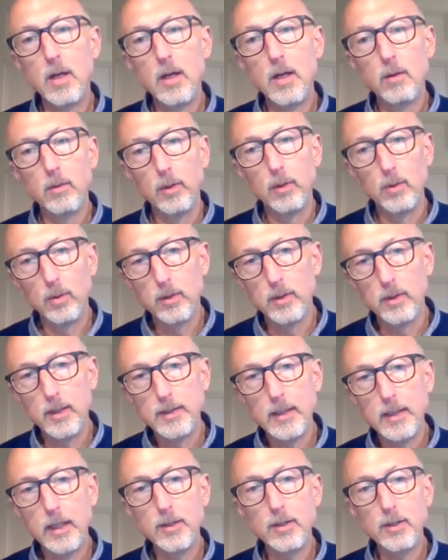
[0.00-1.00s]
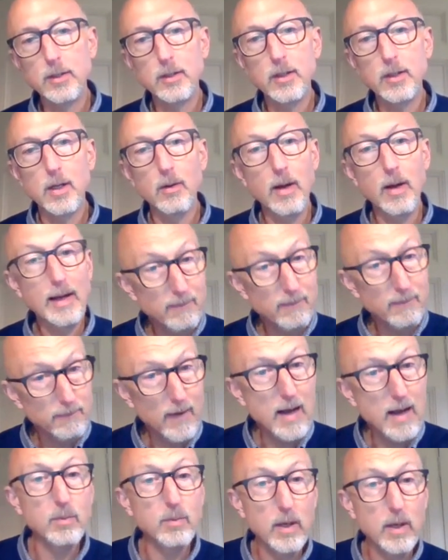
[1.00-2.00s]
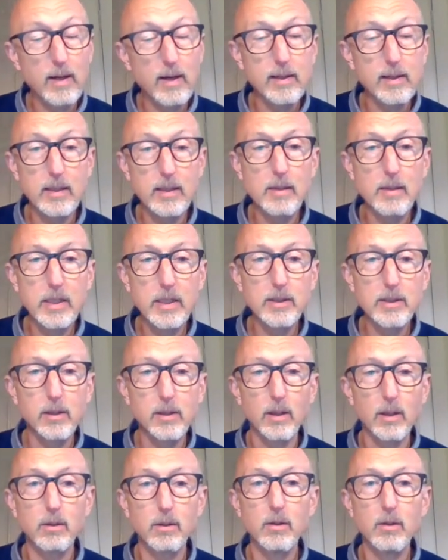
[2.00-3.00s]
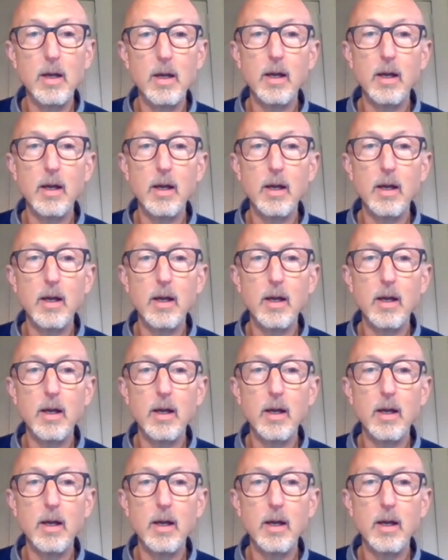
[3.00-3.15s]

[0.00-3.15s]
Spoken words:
where organizations go, and in fact where academics go,